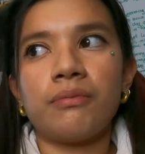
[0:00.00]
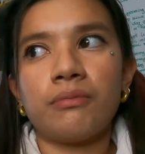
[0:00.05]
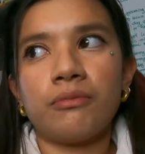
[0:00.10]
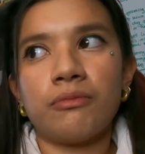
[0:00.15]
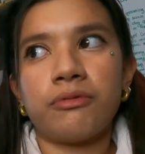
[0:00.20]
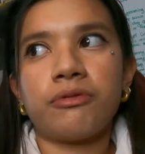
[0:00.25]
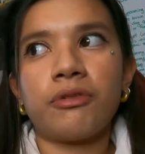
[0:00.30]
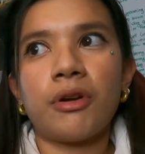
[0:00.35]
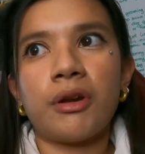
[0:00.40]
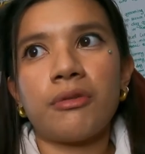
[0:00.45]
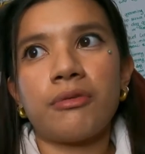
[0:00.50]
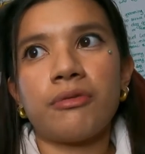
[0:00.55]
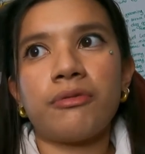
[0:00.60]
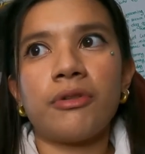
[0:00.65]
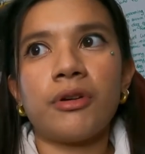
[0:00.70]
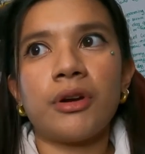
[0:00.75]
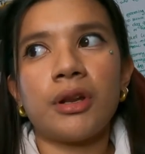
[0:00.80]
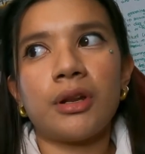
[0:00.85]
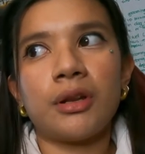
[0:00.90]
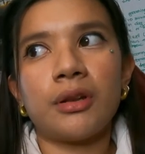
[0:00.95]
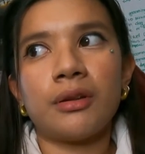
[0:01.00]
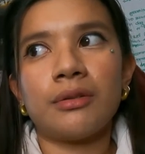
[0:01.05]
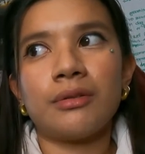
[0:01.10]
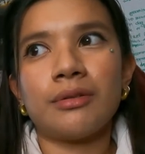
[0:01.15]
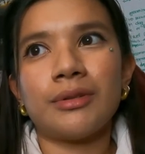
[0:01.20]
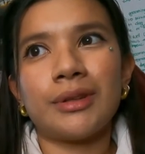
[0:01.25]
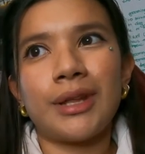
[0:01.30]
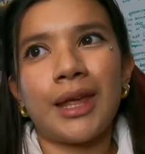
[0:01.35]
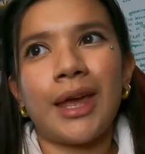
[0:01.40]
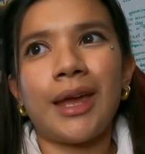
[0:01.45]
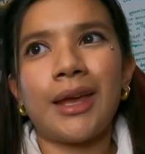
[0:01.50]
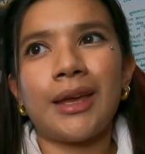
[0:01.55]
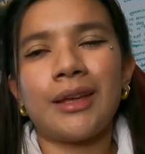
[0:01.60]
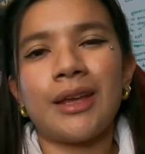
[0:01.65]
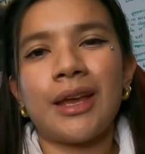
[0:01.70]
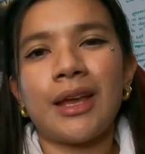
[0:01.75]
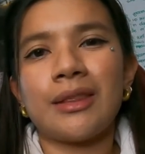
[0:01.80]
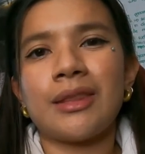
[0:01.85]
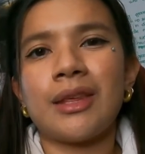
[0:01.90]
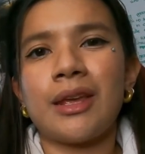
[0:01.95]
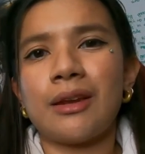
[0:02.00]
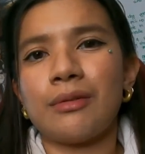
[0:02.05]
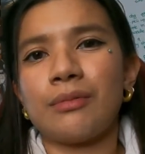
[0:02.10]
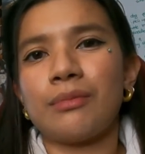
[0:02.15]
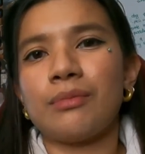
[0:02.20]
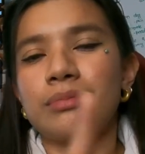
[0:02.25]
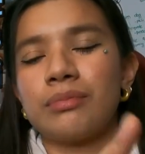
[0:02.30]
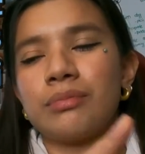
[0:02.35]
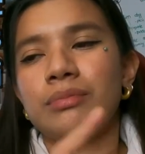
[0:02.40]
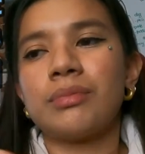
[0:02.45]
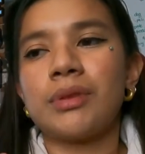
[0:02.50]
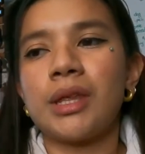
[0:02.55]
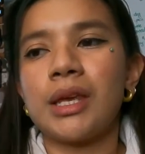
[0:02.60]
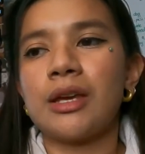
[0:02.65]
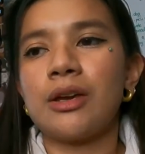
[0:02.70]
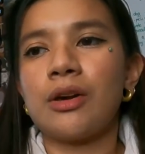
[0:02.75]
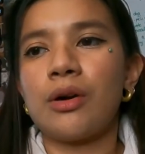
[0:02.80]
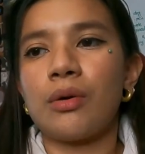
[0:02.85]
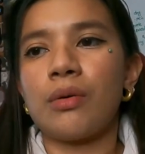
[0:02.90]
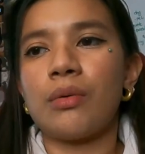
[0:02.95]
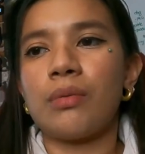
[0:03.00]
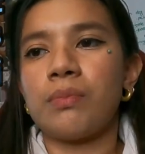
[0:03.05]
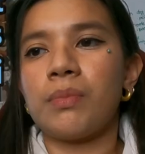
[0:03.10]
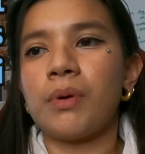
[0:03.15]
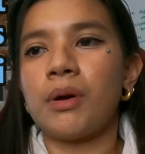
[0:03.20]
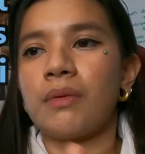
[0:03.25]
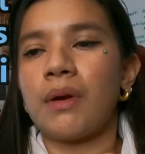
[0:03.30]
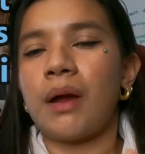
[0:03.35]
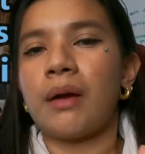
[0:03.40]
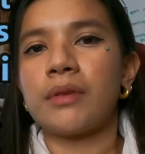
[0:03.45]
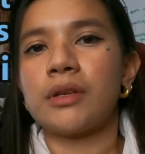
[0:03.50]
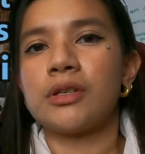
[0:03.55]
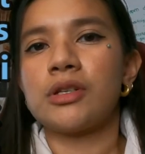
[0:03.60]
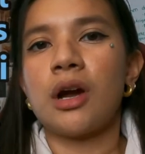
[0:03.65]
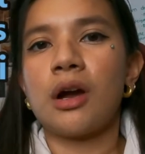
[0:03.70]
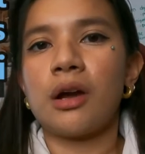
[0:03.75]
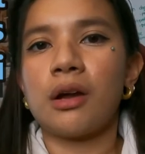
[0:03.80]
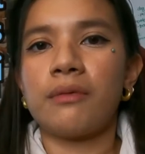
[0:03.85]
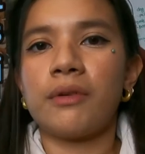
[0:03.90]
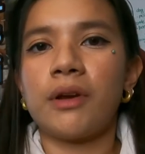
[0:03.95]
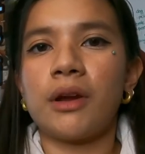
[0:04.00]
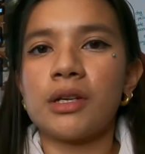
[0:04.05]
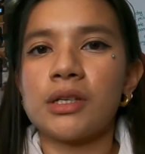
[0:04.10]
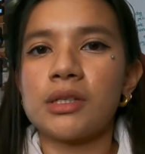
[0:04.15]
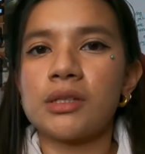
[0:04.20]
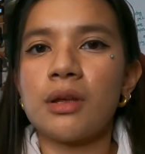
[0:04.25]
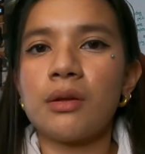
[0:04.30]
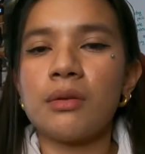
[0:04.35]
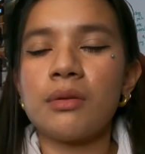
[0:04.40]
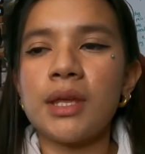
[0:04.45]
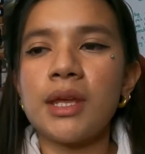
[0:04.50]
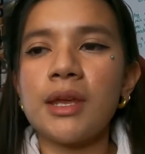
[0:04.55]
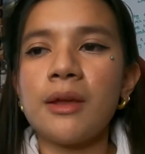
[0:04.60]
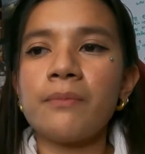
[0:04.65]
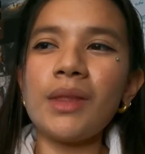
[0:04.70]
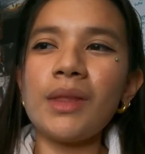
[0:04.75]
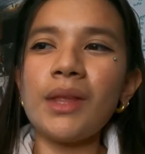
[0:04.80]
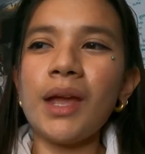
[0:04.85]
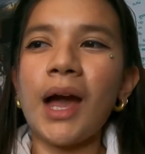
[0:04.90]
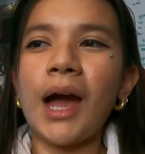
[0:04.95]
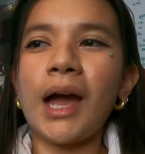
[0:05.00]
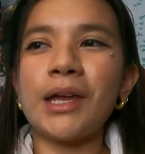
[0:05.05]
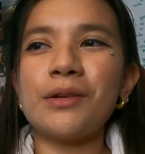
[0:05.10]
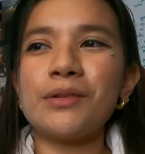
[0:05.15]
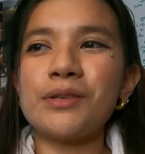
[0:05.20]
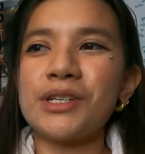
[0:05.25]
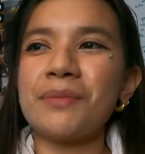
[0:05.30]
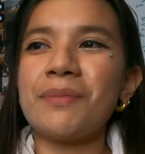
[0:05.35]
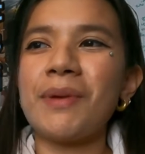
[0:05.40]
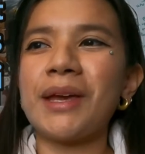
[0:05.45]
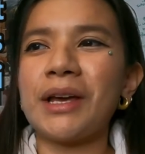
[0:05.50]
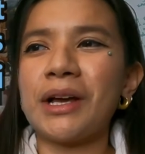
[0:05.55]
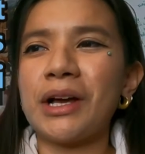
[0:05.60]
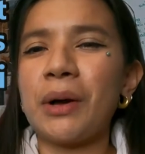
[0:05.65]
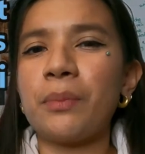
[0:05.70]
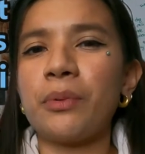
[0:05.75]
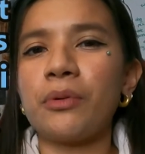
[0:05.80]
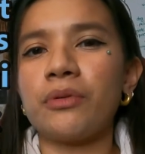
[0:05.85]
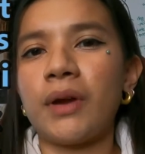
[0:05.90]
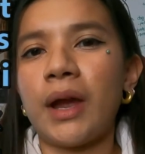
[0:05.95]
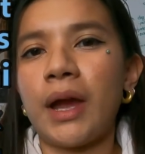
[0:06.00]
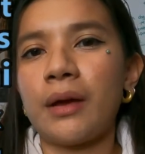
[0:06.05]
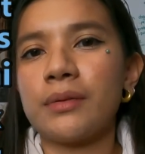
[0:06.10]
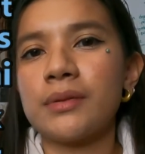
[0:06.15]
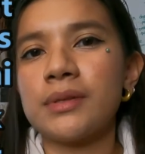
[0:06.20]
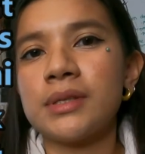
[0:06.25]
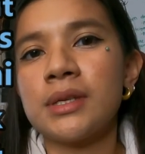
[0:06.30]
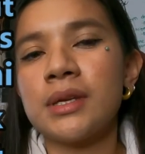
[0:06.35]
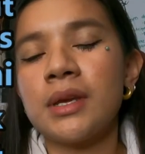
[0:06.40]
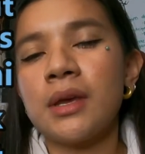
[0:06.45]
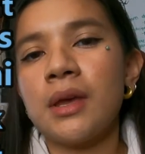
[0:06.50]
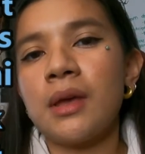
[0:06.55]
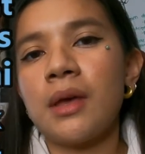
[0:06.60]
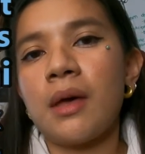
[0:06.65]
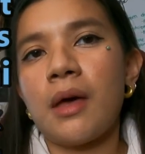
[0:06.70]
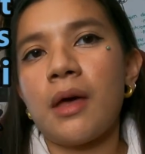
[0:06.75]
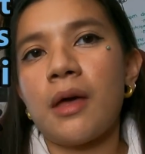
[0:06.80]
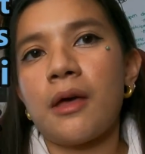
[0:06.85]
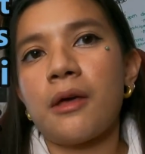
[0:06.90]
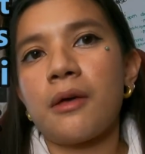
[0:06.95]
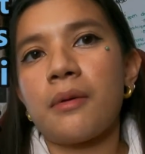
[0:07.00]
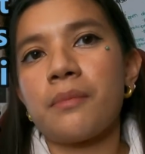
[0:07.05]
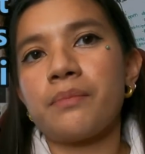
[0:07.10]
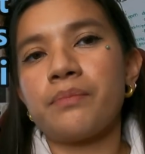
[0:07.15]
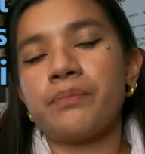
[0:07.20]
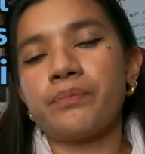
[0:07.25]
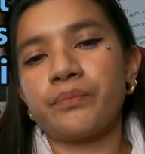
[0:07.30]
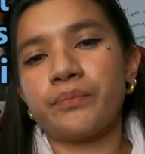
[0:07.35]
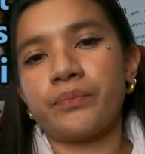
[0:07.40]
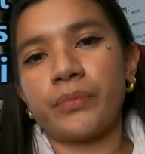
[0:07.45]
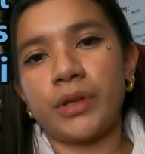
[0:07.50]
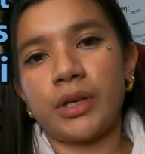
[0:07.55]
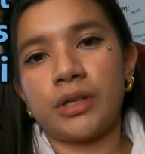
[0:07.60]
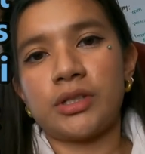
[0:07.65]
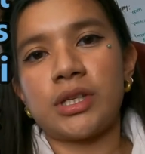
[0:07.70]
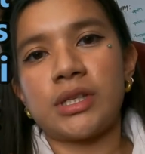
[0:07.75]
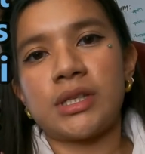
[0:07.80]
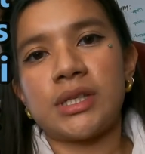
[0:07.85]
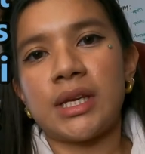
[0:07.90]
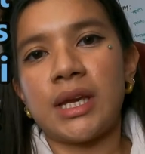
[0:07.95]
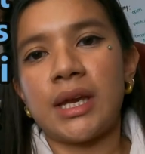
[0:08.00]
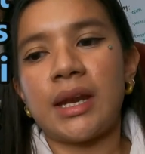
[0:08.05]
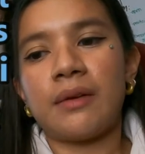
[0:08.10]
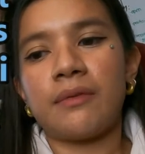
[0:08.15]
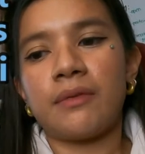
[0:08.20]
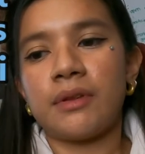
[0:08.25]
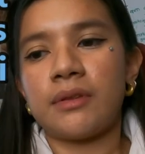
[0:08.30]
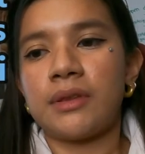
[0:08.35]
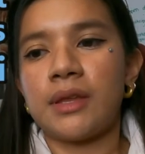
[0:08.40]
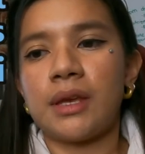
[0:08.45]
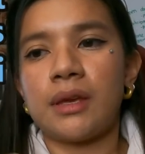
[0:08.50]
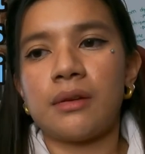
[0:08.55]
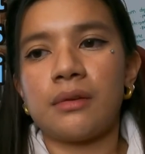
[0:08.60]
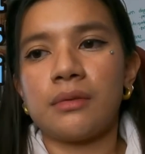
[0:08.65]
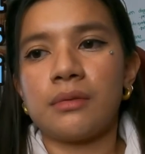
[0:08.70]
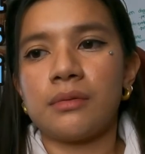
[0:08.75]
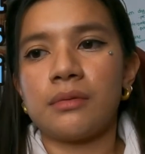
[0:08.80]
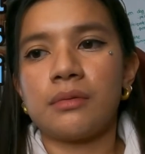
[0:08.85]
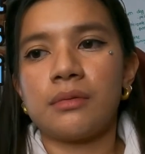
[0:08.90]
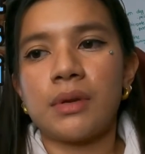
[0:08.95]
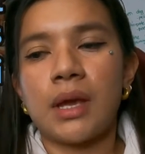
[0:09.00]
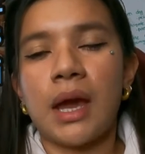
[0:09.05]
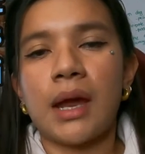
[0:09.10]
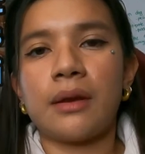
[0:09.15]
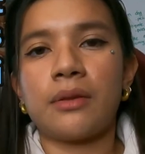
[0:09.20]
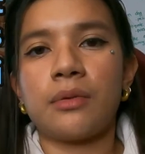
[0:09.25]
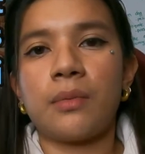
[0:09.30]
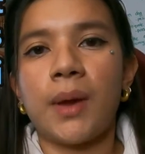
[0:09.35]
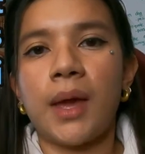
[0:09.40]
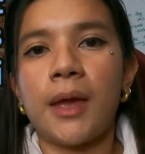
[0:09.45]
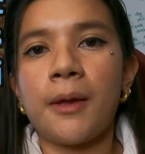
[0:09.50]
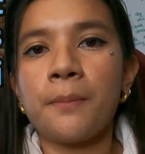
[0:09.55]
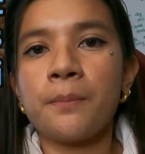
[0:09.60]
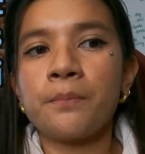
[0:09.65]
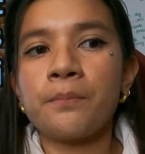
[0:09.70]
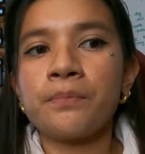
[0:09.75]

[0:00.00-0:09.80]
foot, leg, and then they go around the dog very slowly. I usually make a couple rounds just to get everything out of the way.